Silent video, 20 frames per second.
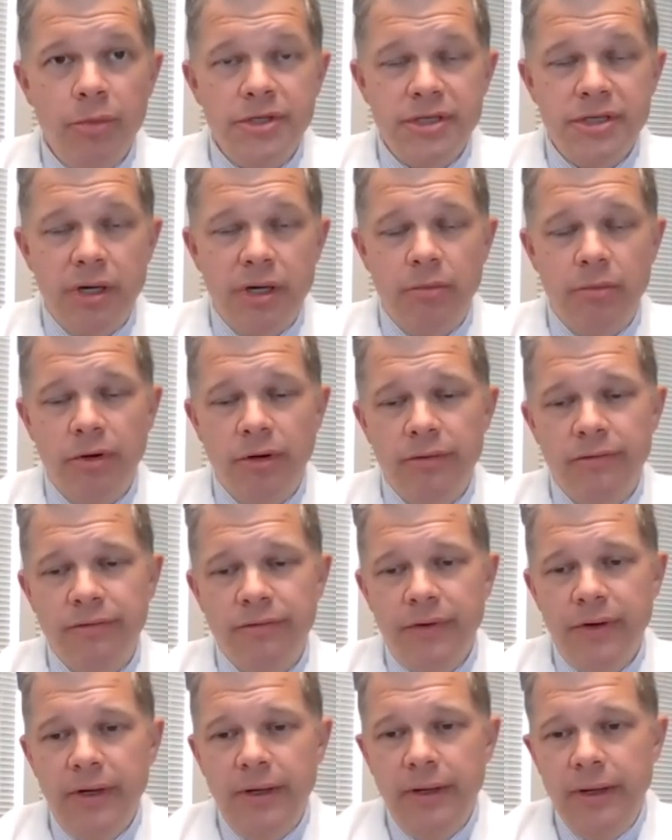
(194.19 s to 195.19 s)
It's a number
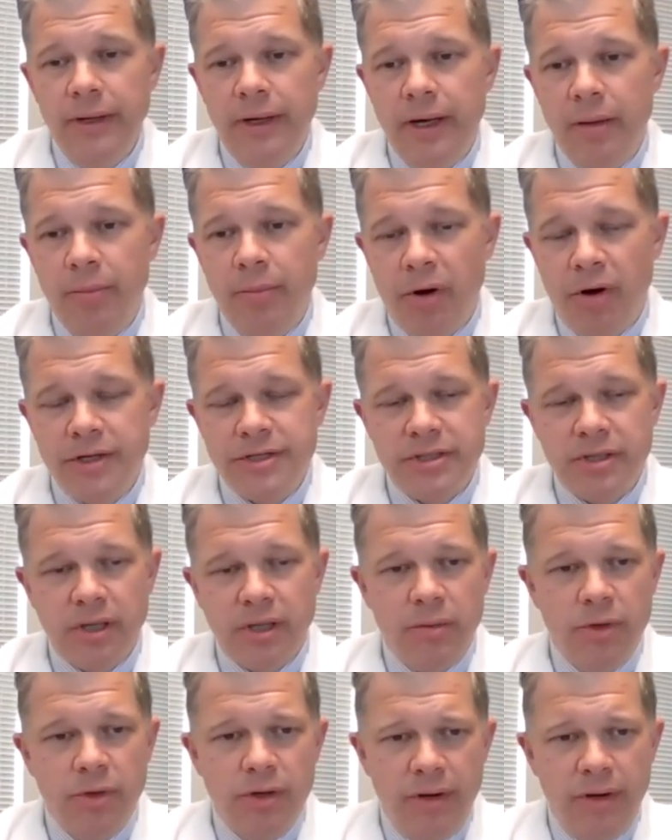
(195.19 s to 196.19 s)
of parts of the
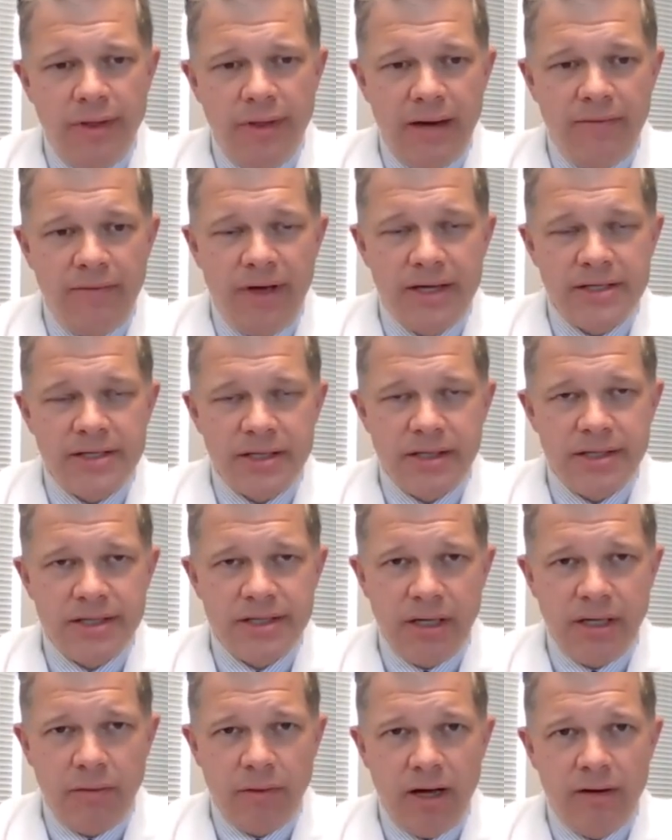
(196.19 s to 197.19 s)
community that have
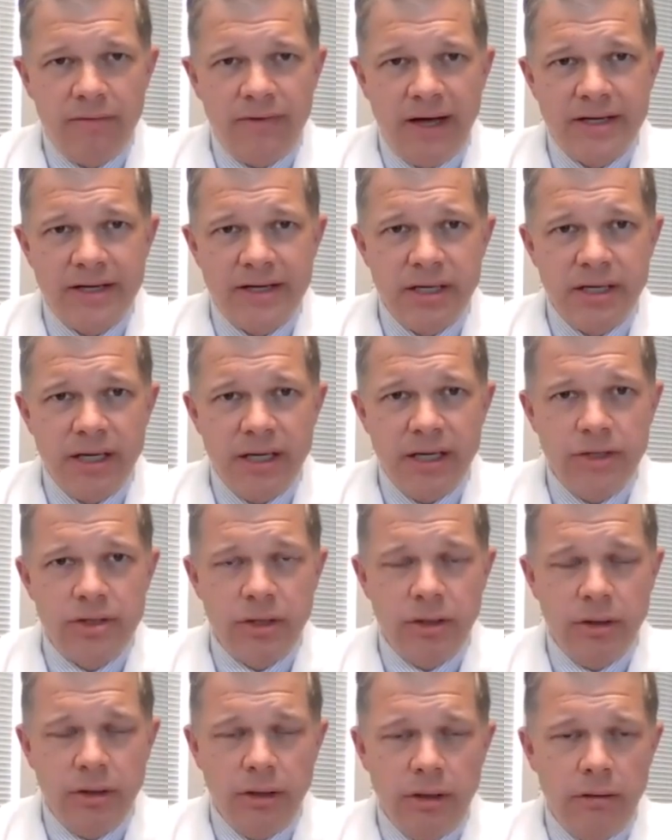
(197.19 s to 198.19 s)
hesitancy around
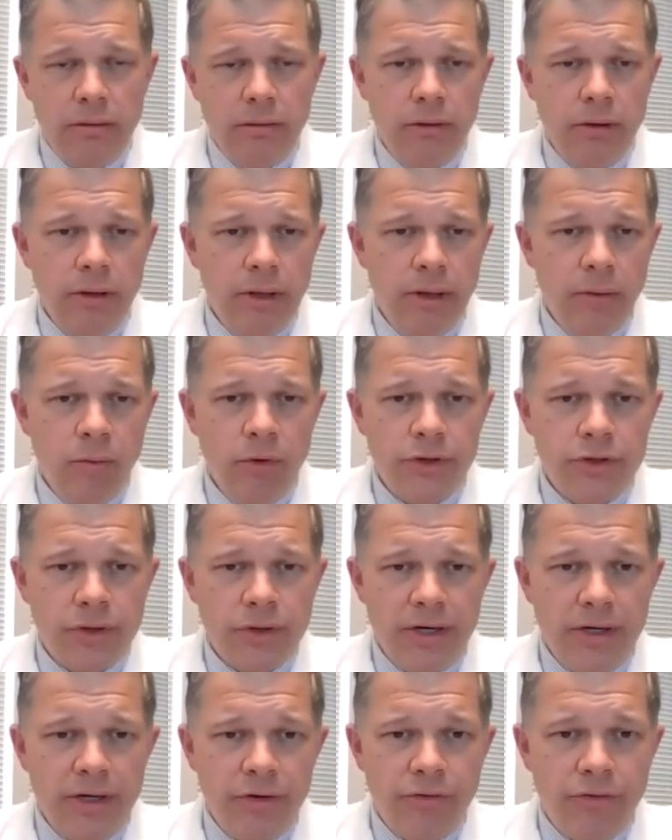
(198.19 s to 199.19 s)
vaccination. And we're
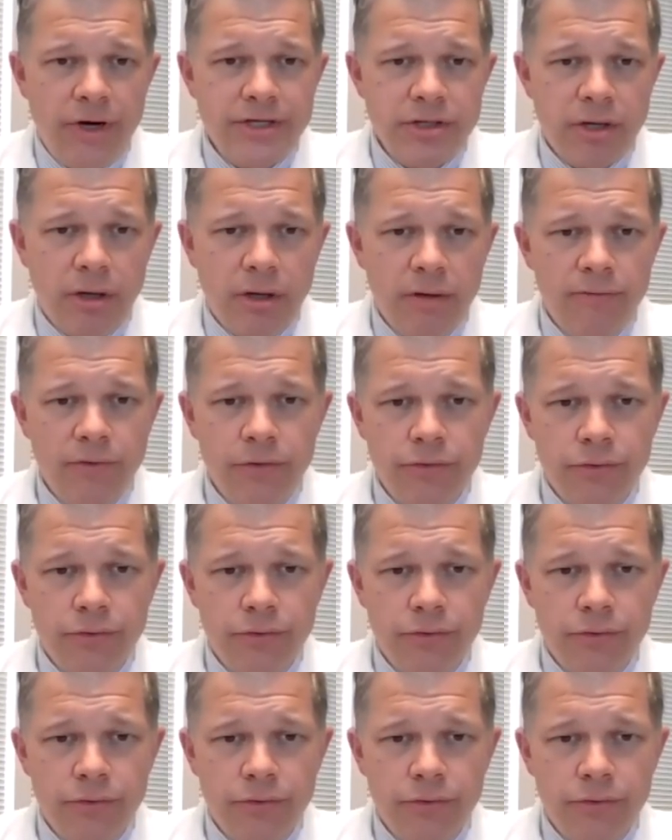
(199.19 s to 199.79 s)
trying to address all of